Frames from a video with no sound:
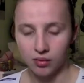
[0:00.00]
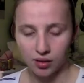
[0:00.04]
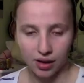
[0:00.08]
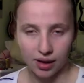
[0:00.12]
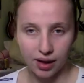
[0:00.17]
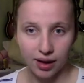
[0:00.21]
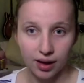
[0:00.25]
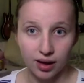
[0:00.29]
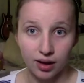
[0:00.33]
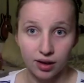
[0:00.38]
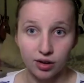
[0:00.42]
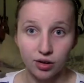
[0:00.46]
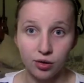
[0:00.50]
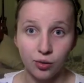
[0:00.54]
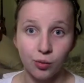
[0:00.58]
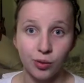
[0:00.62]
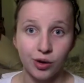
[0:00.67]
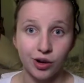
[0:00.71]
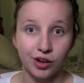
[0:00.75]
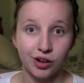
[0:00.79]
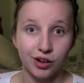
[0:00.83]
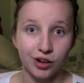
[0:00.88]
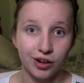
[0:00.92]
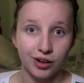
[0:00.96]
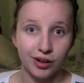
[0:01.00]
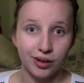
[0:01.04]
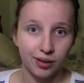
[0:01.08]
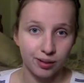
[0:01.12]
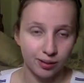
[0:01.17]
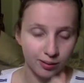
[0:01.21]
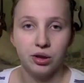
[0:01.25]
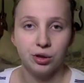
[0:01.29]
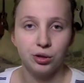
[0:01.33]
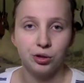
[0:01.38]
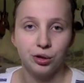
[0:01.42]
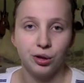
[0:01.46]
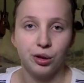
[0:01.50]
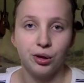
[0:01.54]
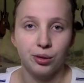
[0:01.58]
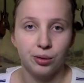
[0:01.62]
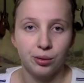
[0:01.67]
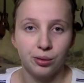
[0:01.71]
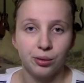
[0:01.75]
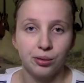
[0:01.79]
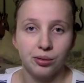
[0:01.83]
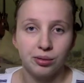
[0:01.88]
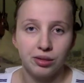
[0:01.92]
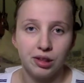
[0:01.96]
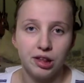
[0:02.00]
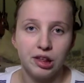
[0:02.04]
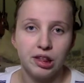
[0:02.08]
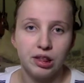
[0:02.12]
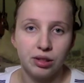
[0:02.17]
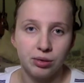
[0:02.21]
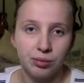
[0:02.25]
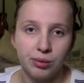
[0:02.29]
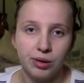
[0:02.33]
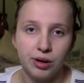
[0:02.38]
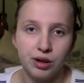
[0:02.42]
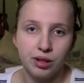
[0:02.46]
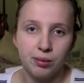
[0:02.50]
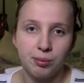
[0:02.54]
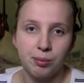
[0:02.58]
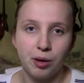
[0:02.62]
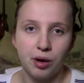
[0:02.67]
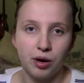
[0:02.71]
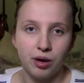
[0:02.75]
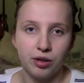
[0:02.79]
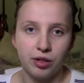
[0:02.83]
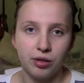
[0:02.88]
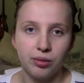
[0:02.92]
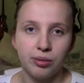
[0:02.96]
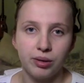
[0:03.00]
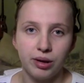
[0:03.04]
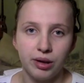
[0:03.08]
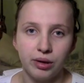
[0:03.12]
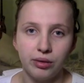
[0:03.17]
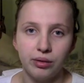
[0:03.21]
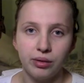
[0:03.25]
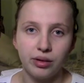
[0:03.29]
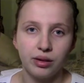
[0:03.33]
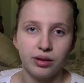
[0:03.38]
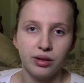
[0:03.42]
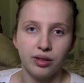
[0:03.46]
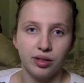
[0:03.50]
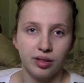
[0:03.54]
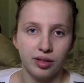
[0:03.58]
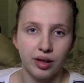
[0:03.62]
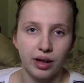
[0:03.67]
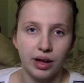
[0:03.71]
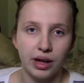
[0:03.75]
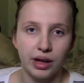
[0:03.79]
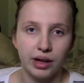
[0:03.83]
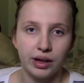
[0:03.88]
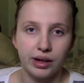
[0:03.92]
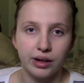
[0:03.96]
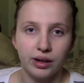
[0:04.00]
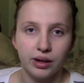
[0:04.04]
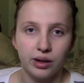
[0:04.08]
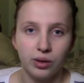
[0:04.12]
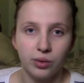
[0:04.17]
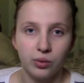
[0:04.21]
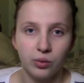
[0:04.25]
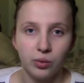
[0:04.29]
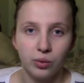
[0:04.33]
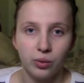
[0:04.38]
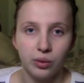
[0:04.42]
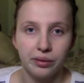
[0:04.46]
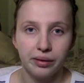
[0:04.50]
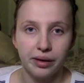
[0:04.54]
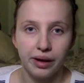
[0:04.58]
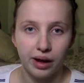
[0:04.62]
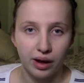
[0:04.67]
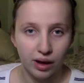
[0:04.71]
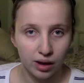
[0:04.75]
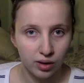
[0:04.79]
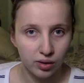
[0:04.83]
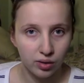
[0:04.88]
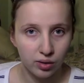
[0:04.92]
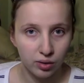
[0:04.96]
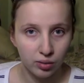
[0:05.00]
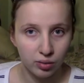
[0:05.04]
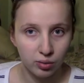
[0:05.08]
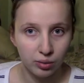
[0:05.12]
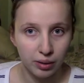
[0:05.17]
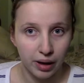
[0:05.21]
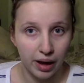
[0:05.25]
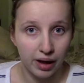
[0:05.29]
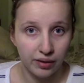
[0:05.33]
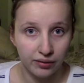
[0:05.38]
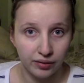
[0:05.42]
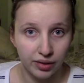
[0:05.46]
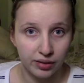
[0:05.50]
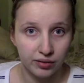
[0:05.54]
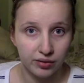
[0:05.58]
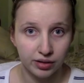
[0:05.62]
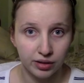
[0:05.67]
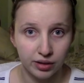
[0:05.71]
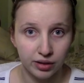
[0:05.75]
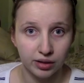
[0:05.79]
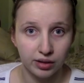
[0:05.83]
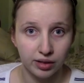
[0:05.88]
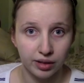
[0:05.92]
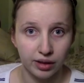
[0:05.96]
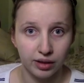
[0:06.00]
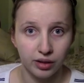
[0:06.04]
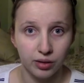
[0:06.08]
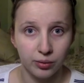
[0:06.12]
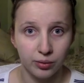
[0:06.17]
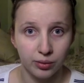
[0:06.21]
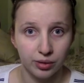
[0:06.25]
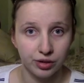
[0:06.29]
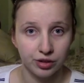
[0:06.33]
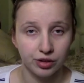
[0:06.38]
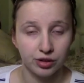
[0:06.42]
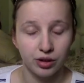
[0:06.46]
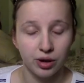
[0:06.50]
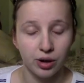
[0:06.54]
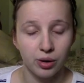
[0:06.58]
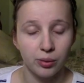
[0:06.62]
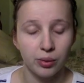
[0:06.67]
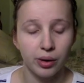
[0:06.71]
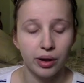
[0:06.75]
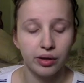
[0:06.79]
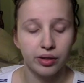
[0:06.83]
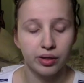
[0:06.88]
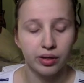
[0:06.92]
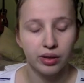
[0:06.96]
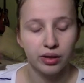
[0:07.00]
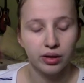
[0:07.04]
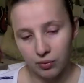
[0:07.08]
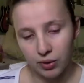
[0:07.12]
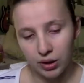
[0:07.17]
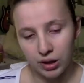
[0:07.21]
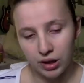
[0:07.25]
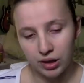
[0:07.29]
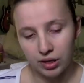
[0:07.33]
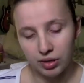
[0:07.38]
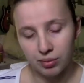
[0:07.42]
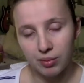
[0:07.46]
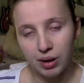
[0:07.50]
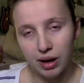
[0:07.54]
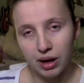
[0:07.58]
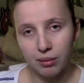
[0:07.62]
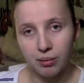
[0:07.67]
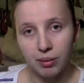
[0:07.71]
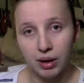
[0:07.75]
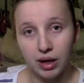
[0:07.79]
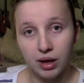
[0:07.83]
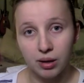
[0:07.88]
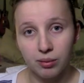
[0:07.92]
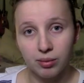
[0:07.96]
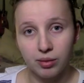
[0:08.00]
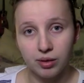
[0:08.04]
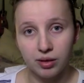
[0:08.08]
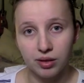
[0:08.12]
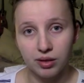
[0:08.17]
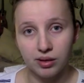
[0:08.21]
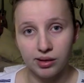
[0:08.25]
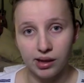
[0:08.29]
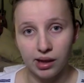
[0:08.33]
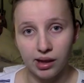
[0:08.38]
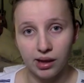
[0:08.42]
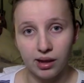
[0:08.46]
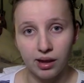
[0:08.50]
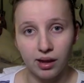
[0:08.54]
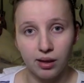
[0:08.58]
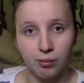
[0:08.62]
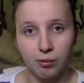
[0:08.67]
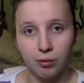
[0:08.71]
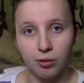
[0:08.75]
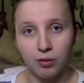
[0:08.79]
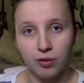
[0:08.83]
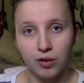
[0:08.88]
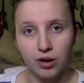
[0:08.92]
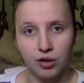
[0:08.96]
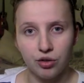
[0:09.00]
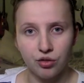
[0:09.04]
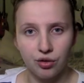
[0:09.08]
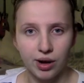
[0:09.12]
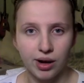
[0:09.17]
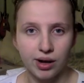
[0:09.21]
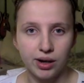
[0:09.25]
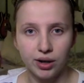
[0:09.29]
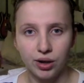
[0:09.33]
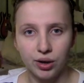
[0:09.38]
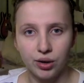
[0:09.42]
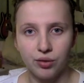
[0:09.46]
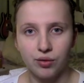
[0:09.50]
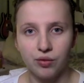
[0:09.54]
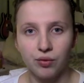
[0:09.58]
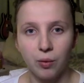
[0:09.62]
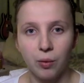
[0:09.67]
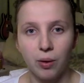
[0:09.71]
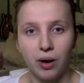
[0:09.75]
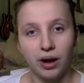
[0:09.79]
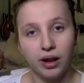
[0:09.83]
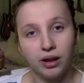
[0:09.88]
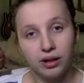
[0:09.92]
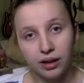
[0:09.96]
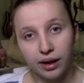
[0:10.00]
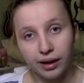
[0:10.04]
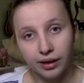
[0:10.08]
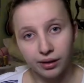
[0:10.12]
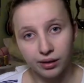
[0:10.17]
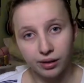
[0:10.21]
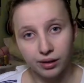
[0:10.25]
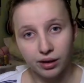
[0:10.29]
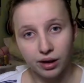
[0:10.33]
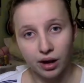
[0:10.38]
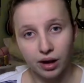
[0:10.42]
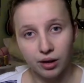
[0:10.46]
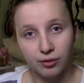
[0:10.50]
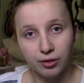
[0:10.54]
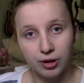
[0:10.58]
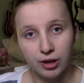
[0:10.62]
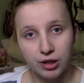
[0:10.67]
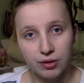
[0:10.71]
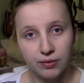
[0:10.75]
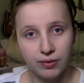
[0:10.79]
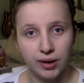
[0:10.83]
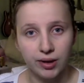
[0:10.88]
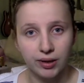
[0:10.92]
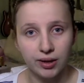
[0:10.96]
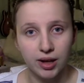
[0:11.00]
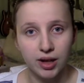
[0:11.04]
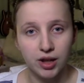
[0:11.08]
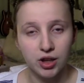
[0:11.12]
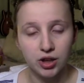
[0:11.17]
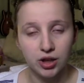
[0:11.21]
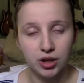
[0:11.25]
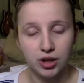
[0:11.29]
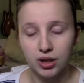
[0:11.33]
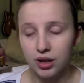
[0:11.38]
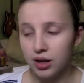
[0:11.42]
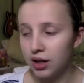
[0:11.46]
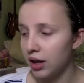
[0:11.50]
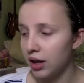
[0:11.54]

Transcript: And we're good. So, this is one of the parts where you can decide how heavy of a look that you want to go with. With my makeup look today, I'm going to try to go for a lighter coverage foundation,